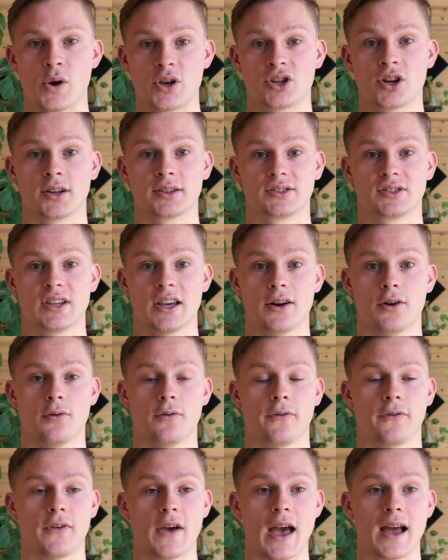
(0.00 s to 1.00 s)
which are still
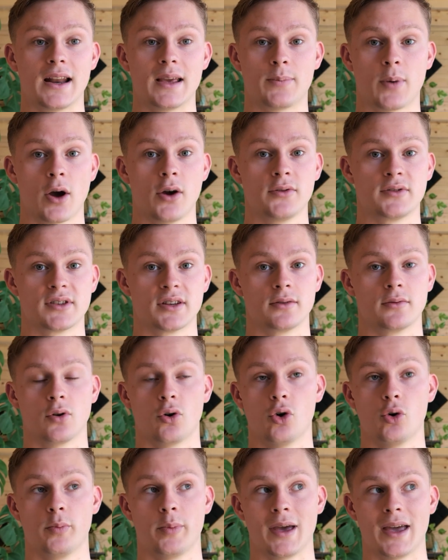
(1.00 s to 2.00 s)
fairly potent,
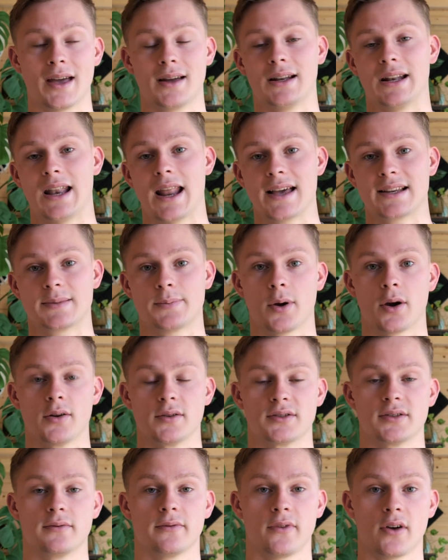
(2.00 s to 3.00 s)
albeit less
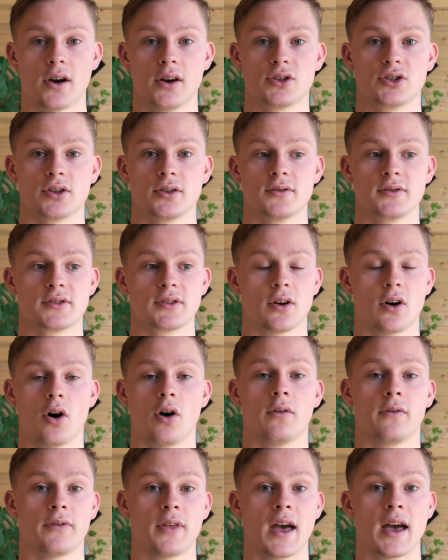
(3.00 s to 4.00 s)
potent versions
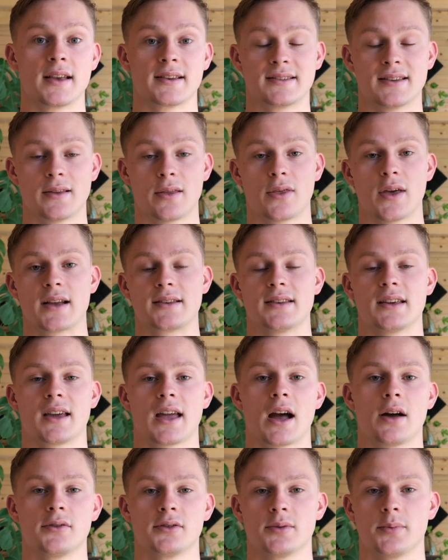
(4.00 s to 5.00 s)
of their synthetic
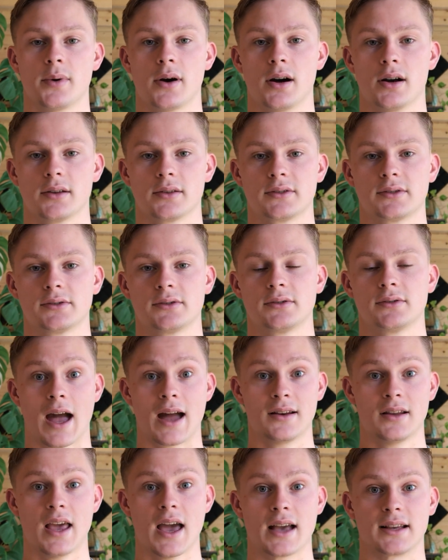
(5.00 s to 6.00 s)
counterparts.
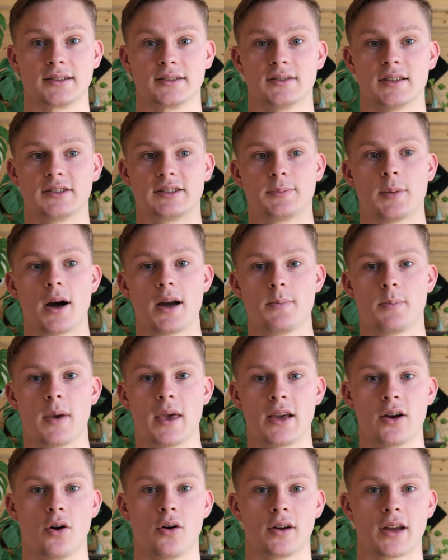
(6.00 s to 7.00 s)
And yes, despite
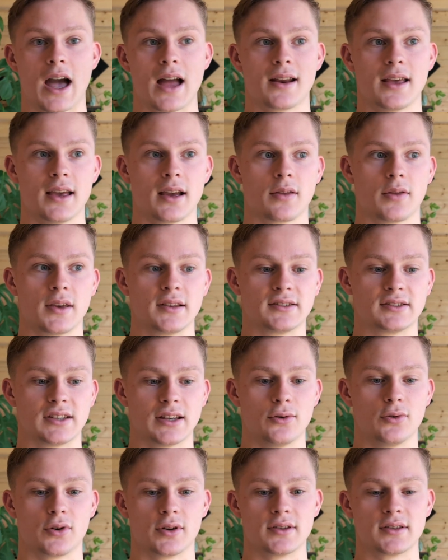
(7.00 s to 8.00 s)
being organic, they
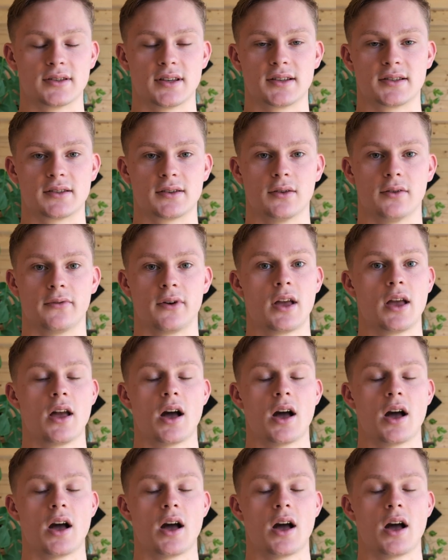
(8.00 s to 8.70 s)
still consist of